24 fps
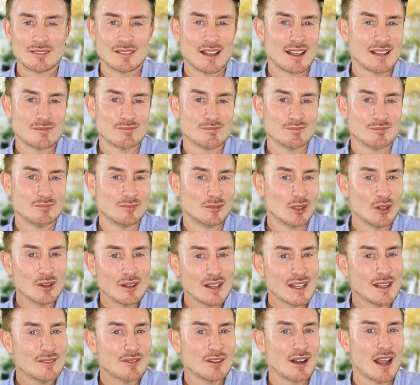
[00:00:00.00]
like
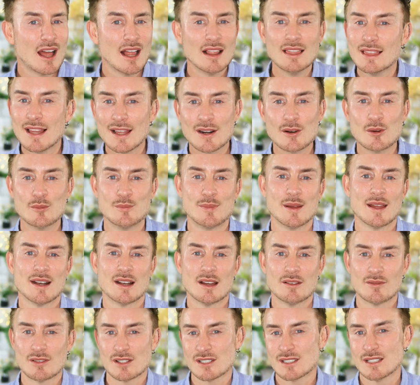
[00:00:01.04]
not even a little bit
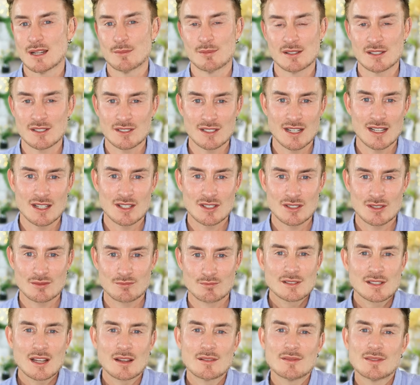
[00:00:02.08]
of a snip and stitch.
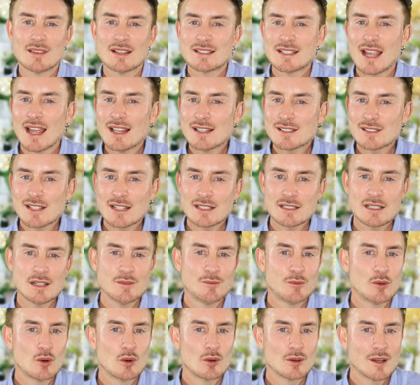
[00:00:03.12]
So the
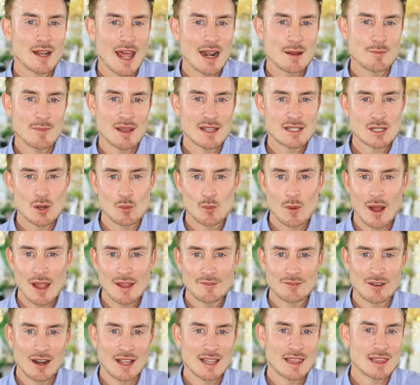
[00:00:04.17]
1064nm
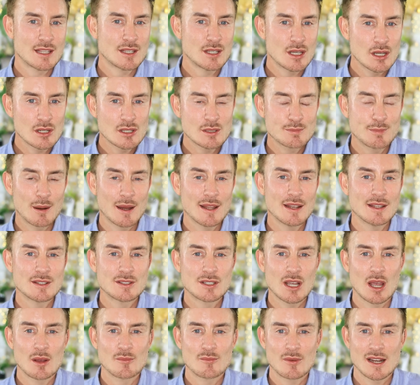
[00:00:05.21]
wavelength used by the
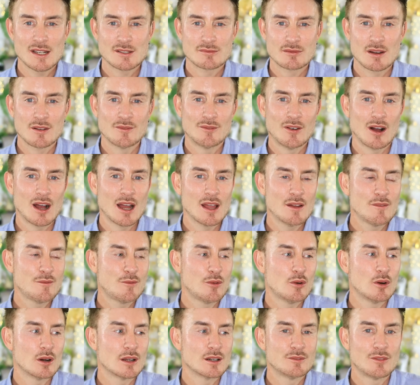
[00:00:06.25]
Dermrays Revive
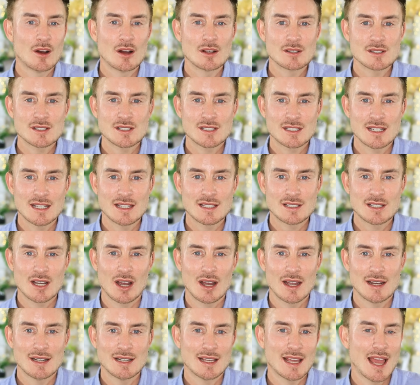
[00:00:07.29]
for advanced skin
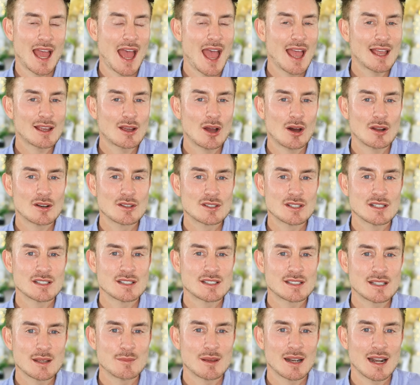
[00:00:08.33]
tightening and collagen
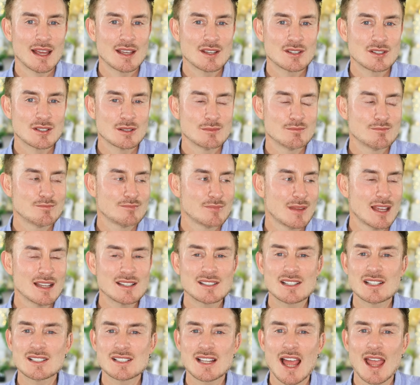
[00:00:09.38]
stimulation is
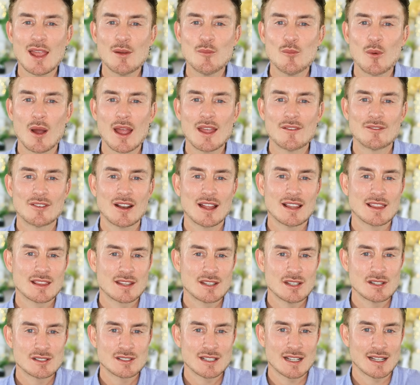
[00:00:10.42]
the same wavelength
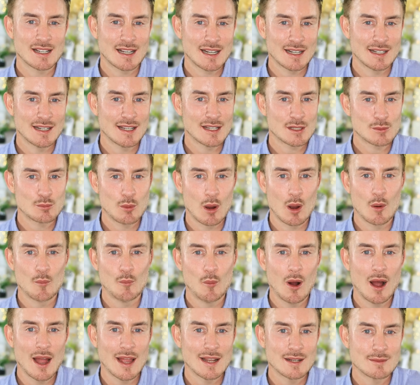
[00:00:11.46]
used in clinics
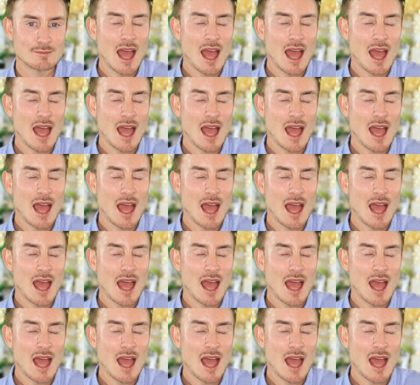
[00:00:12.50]
worldwide,